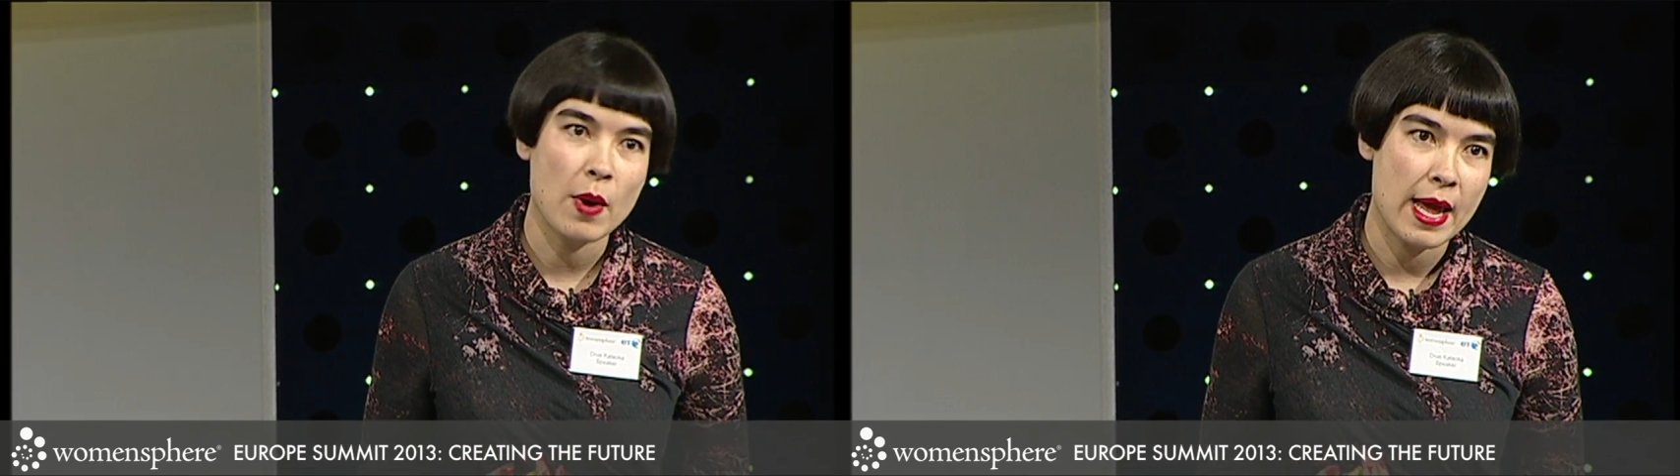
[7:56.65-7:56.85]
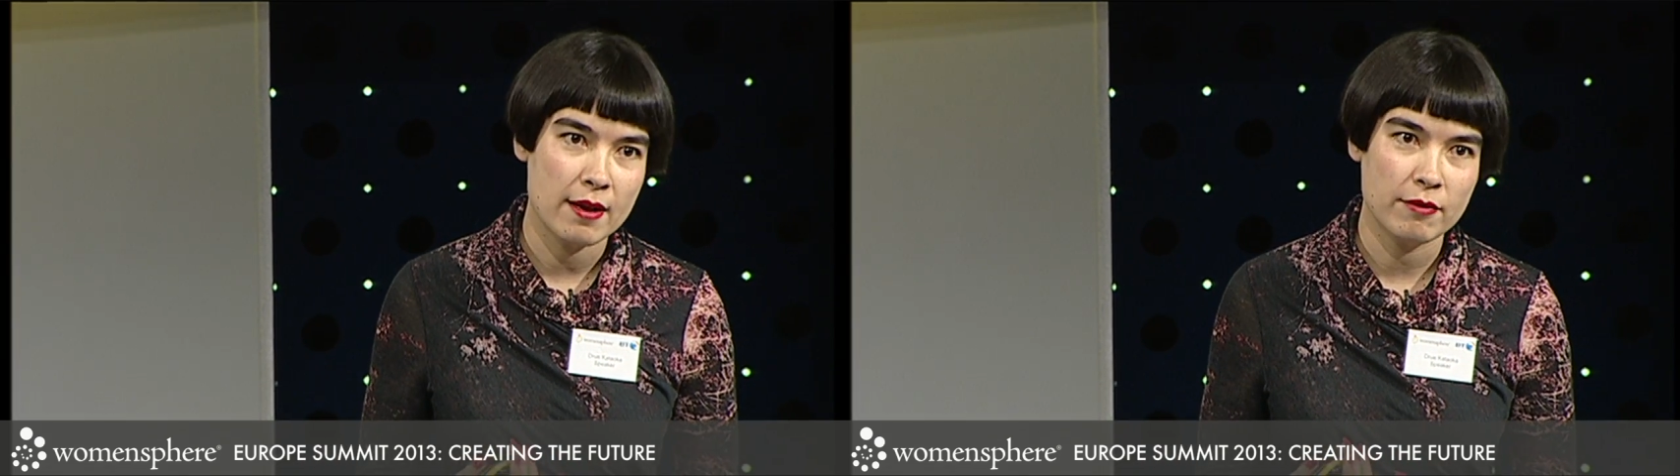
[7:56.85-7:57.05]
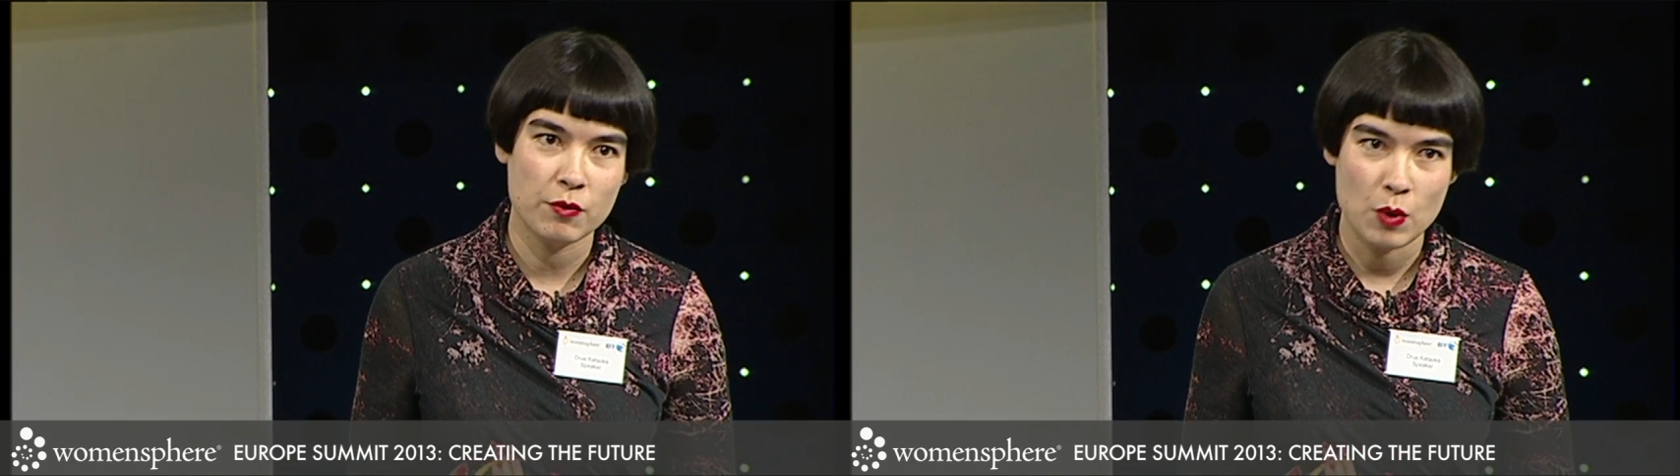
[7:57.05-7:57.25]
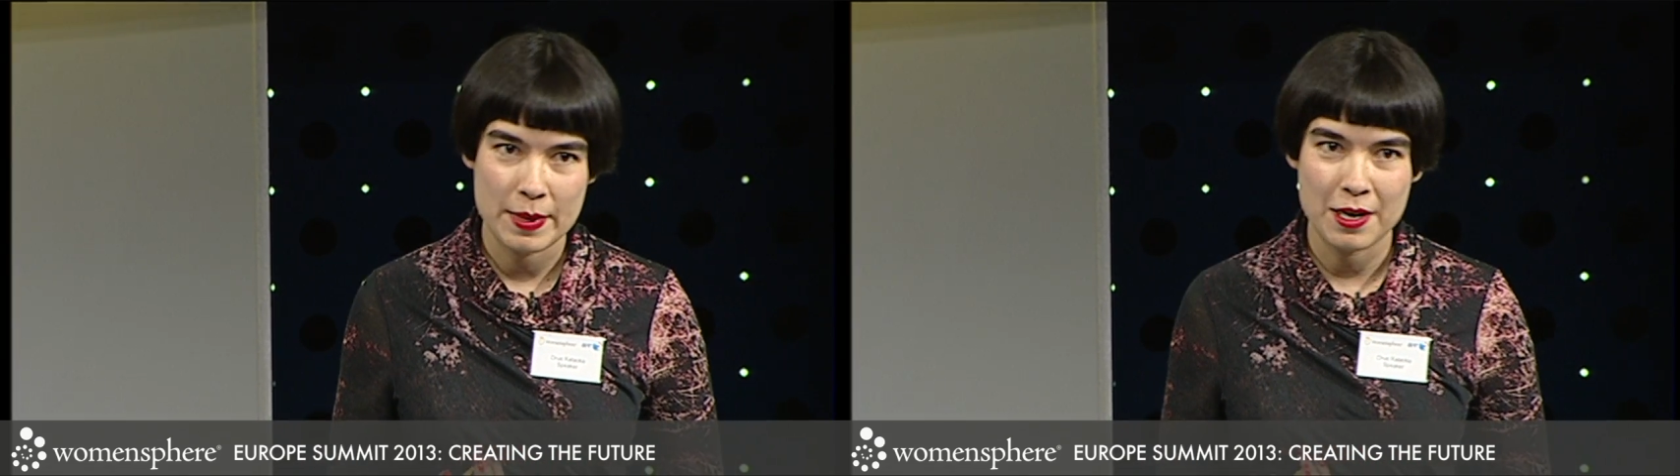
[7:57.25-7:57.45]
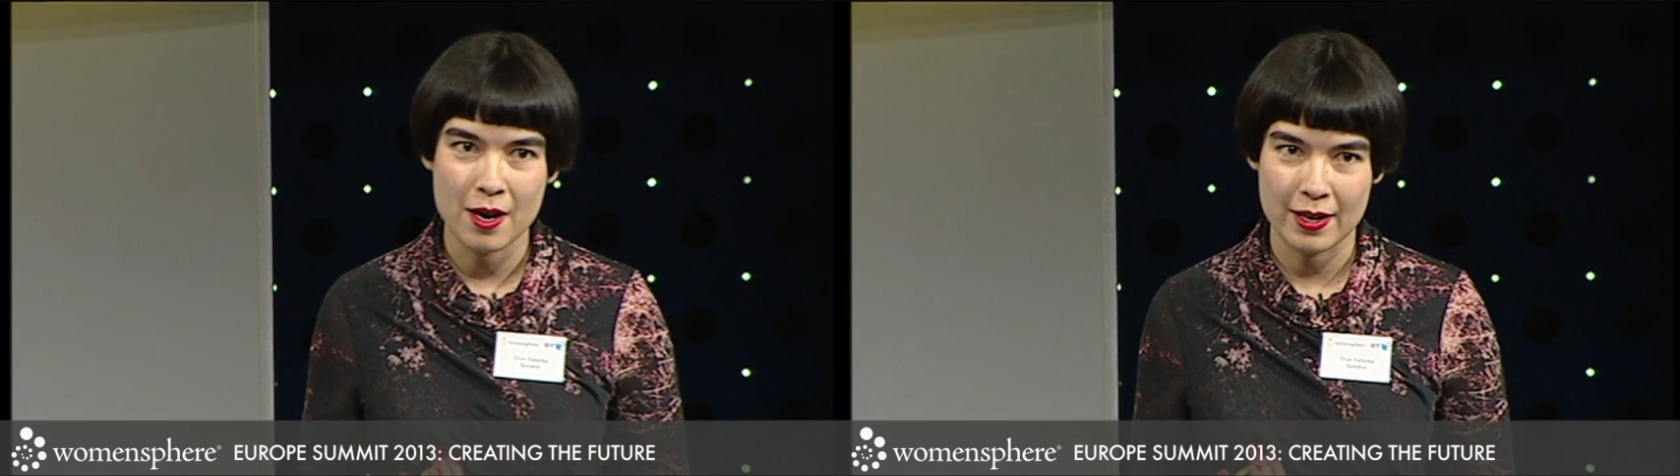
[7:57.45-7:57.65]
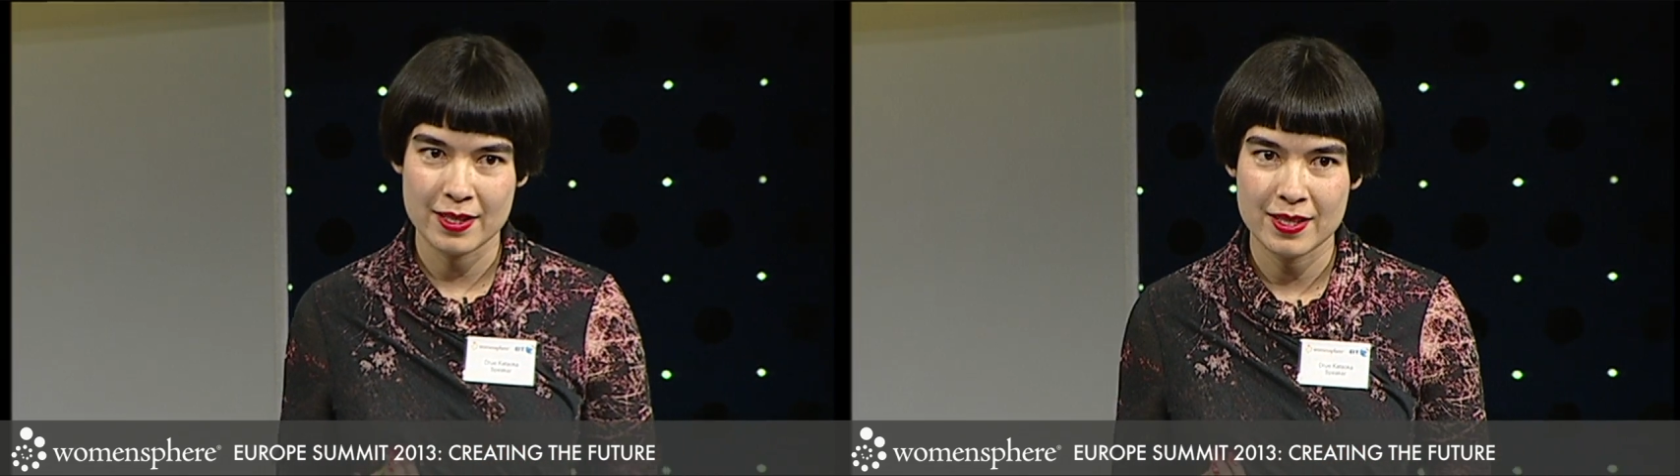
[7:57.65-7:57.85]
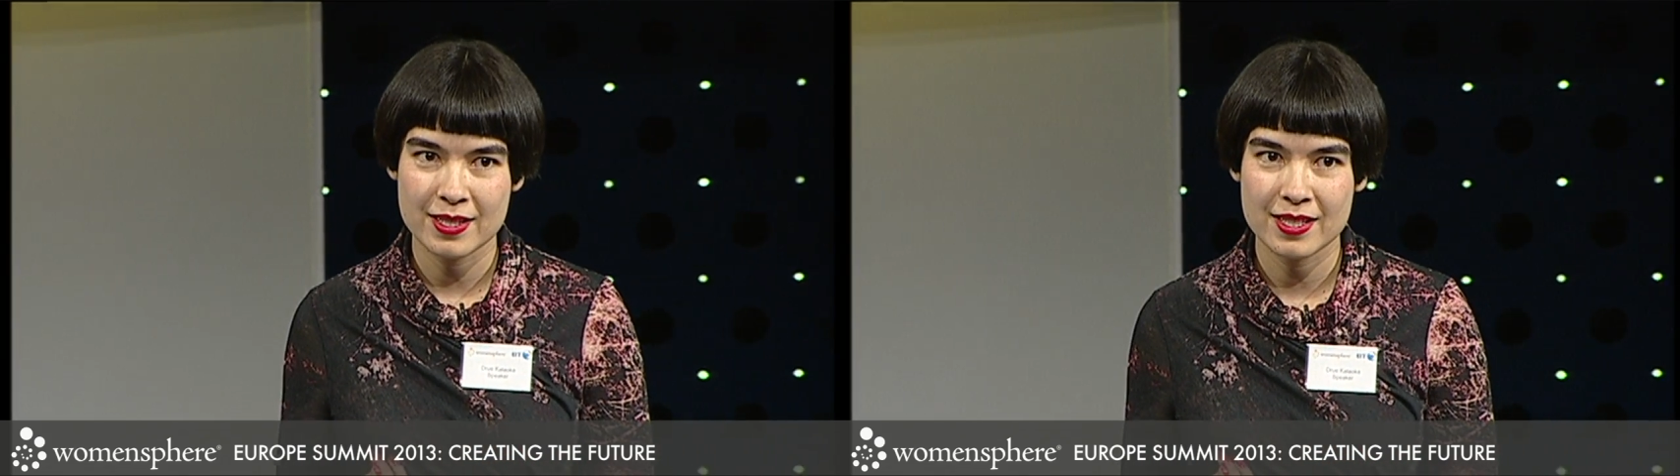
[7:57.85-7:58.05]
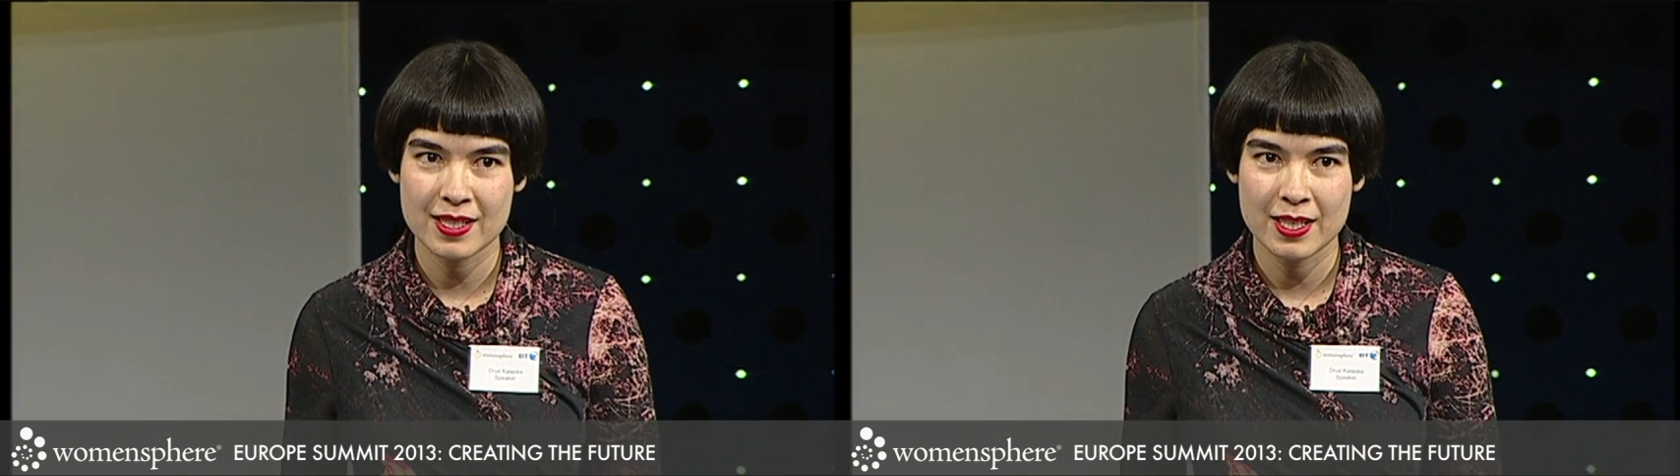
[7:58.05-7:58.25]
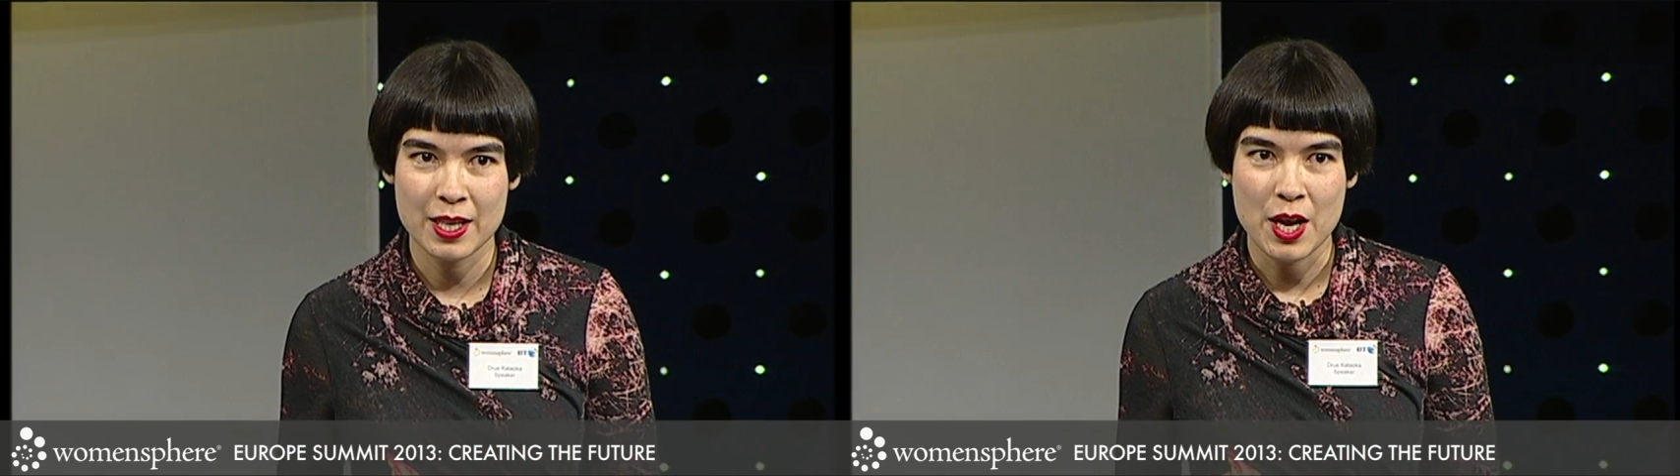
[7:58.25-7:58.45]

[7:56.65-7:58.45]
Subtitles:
wave of women artists.